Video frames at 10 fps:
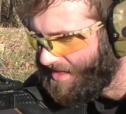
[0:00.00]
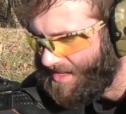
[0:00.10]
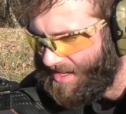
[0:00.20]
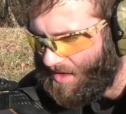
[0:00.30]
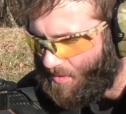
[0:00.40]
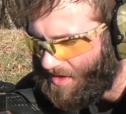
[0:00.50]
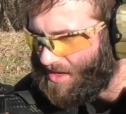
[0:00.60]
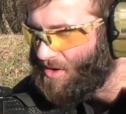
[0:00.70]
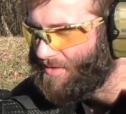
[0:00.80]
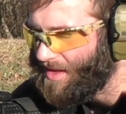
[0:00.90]
We're
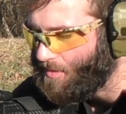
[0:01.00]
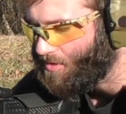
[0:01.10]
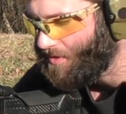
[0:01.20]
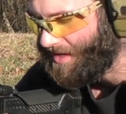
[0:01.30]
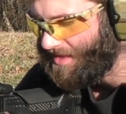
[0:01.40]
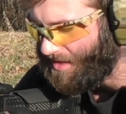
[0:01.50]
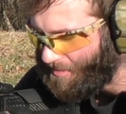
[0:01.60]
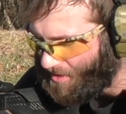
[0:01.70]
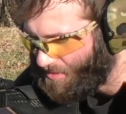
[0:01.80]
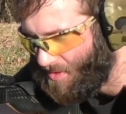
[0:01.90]
gonna go over that real quick and then I'm
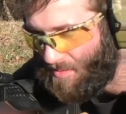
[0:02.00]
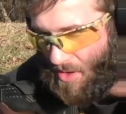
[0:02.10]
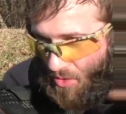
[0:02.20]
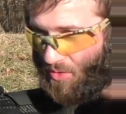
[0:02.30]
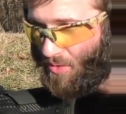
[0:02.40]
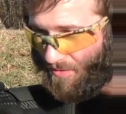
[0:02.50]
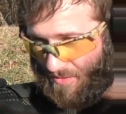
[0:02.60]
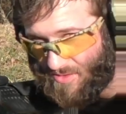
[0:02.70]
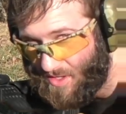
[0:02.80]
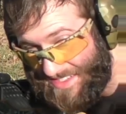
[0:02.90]
gonna run the barrel cooler
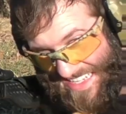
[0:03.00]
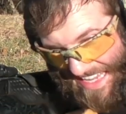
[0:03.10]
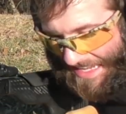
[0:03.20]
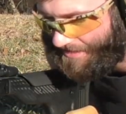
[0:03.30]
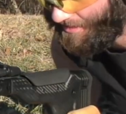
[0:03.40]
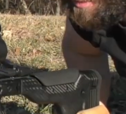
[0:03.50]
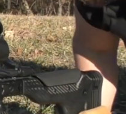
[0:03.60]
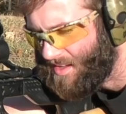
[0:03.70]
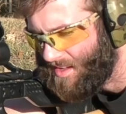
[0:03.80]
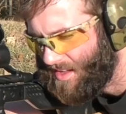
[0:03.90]
for as long as I can.
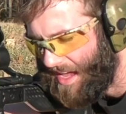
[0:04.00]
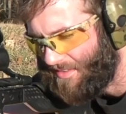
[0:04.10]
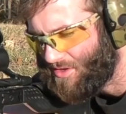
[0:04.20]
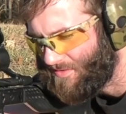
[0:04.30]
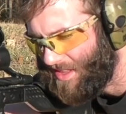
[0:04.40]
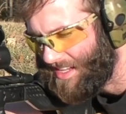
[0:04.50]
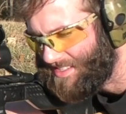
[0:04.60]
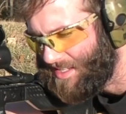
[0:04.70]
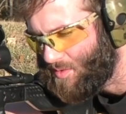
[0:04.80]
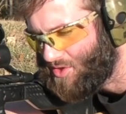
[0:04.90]
Average
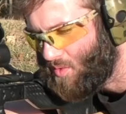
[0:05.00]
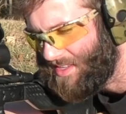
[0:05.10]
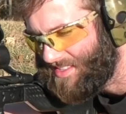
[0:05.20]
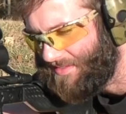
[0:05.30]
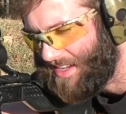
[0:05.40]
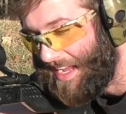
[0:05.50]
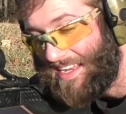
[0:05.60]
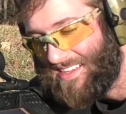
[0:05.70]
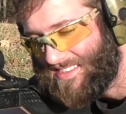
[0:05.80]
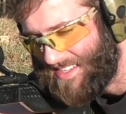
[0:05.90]
velocity was
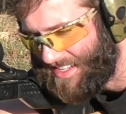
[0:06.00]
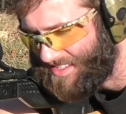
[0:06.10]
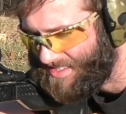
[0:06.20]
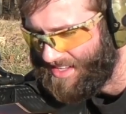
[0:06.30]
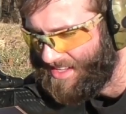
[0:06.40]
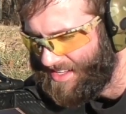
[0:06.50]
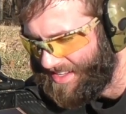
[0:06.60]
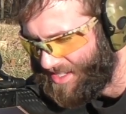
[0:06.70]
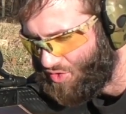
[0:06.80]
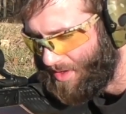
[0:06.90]
2786,
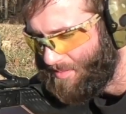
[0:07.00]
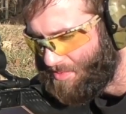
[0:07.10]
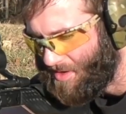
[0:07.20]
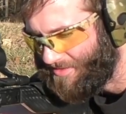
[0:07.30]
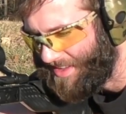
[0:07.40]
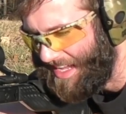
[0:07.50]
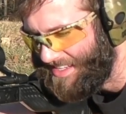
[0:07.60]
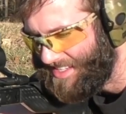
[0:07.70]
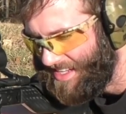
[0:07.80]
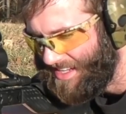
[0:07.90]
extreme spread of
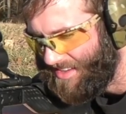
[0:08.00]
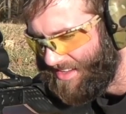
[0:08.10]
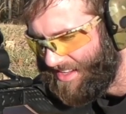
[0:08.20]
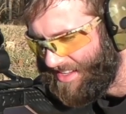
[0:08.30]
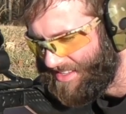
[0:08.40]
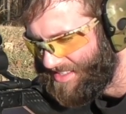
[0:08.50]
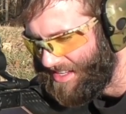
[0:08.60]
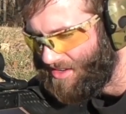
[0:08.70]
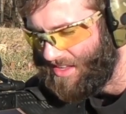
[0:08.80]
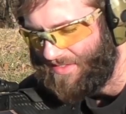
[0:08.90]
18, and a
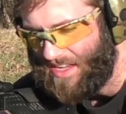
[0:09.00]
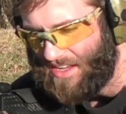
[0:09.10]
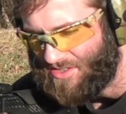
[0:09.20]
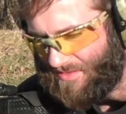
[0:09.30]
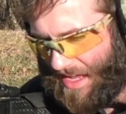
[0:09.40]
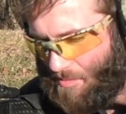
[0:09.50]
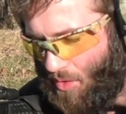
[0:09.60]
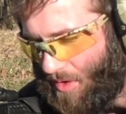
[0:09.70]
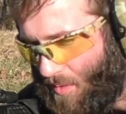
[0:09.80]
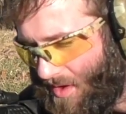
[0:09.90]
standard deviation of
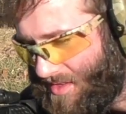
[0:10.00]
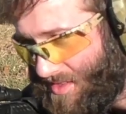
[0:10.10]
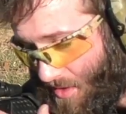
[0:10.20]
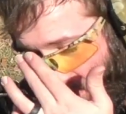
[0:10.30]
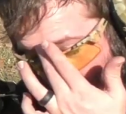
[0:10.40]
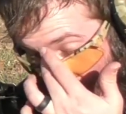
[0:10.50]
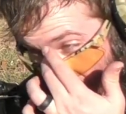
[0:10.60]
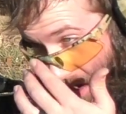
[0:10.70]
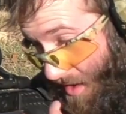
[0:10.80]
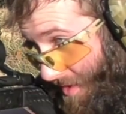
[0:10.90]
8.1. So
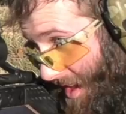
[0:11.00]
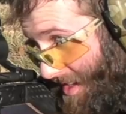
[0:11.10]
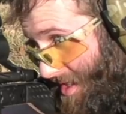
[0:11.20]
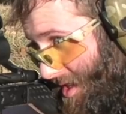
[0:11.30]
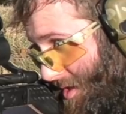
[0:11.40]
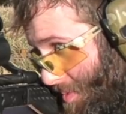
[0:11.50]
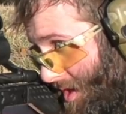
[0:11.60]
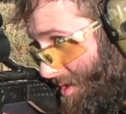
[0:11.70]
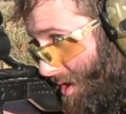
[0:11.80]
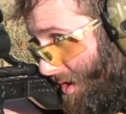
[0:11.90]
our velocity
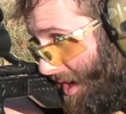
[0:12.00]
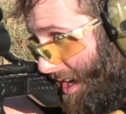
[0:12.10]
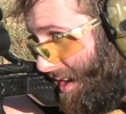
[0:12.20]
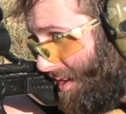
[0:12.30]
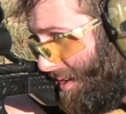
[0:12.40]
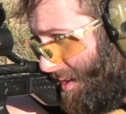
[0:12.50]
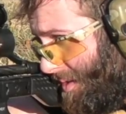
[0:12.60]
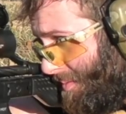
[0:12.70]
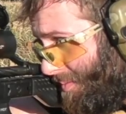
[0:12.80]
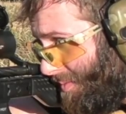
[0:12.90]
spreads are great,
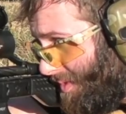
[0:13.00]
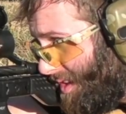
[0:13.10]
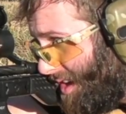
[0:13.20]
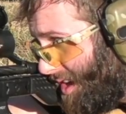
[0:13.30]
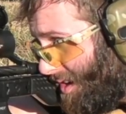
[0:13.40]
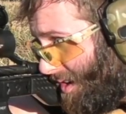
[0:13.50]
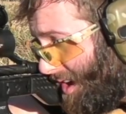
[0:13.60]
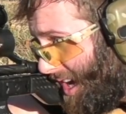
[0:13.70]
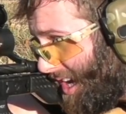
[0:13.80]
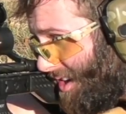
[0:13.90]
and our
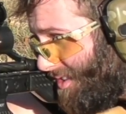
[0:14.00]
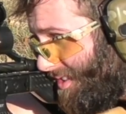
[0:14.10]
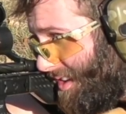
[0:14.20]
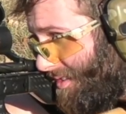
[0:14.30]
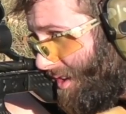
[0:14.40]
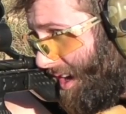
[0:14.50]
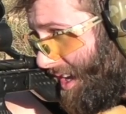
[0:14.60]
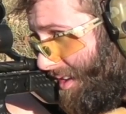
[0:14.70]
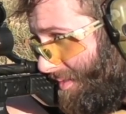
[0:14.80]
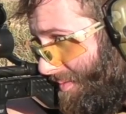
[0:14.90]
accuracy is great.